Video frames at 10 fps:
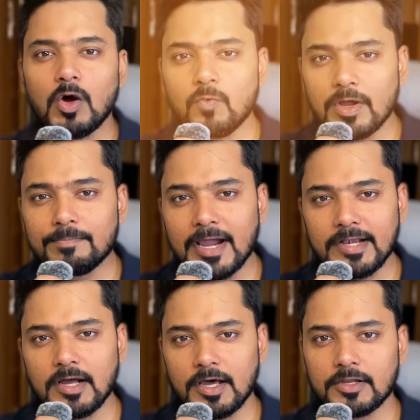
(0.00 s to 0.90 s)
Now, one
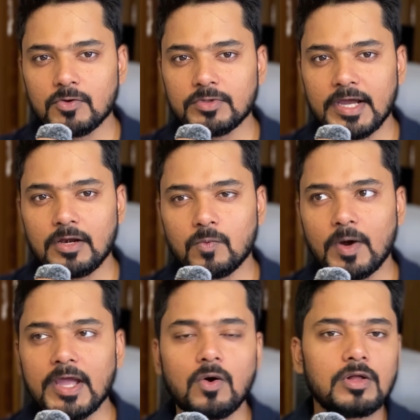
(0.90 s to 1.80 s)
might argue that
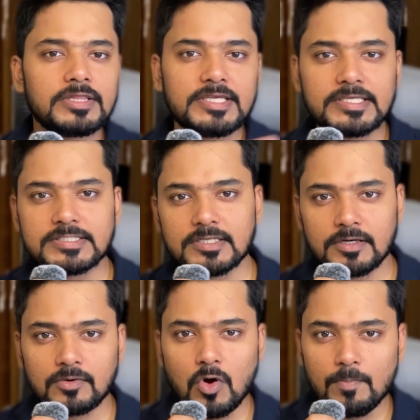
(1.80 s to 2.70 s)
why all these
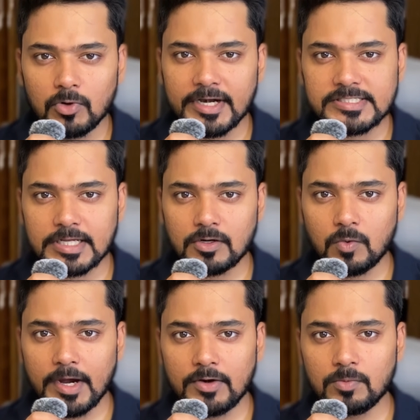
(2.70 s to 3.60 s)
components are
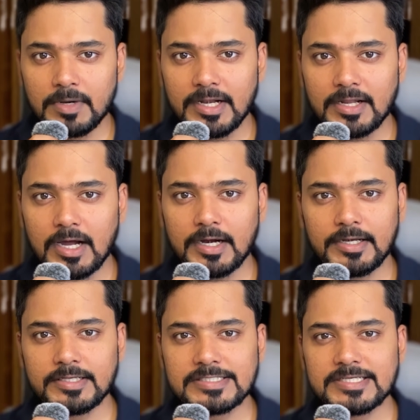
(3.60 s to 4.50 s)
required to build an
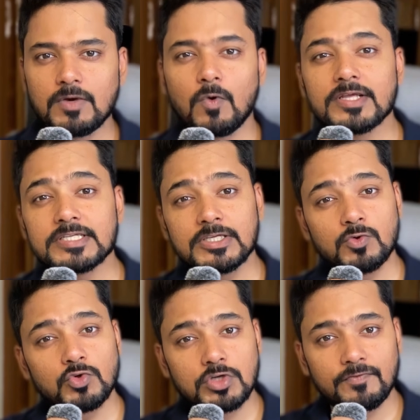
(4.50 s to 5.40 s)
harness, and what is the
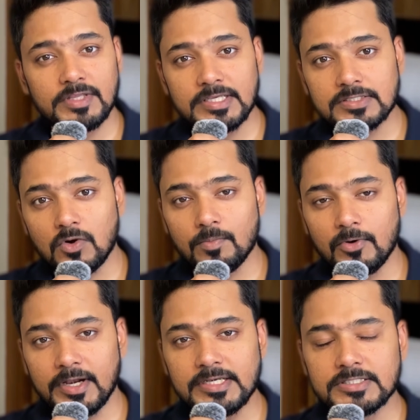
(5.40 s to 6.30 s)
use of these
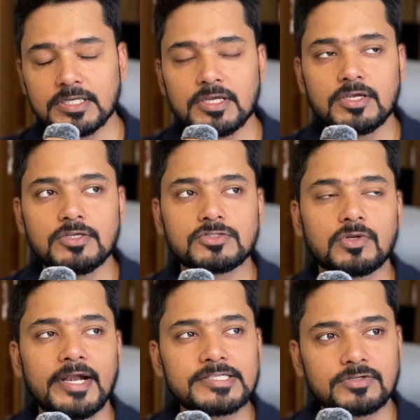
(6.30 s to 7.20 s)
components.
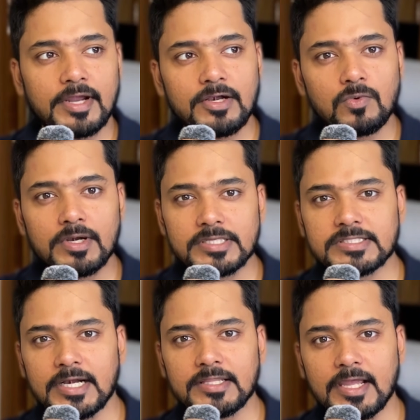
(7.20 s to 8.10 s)
So let's try to
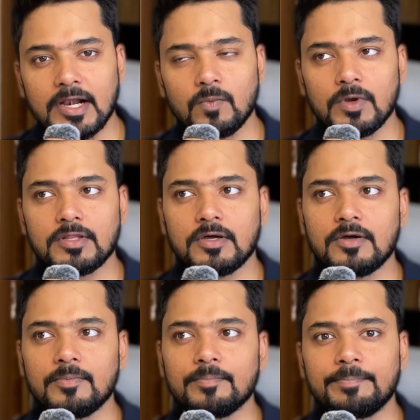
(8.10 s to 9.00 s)
understand that with
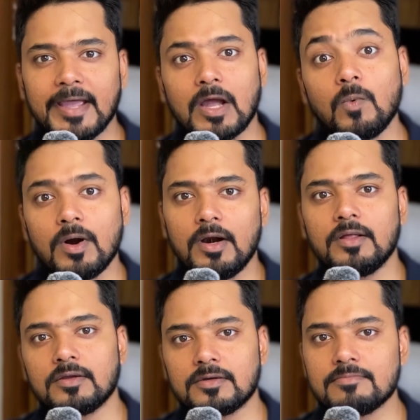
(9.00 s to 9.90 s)
a
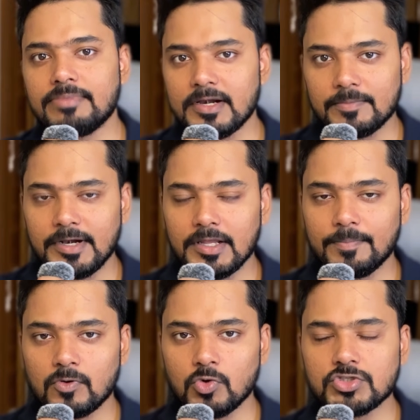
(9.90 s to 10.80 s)
backward compatibility
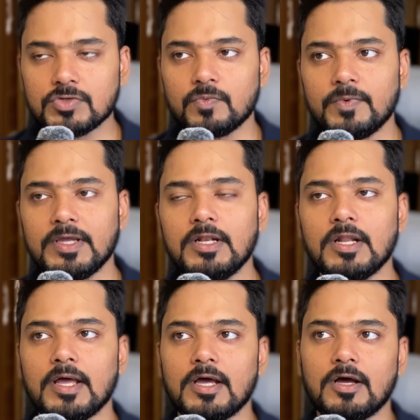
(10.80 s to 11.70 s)
approach.
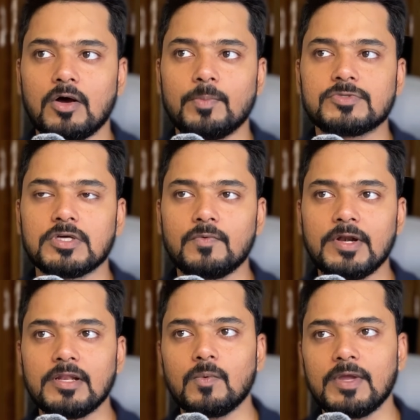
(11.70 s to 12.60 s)
We'll observe
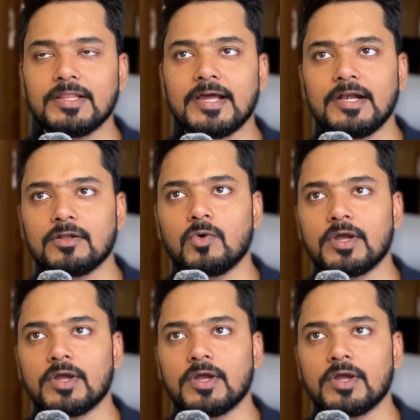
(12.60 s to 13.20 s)
it in a way that,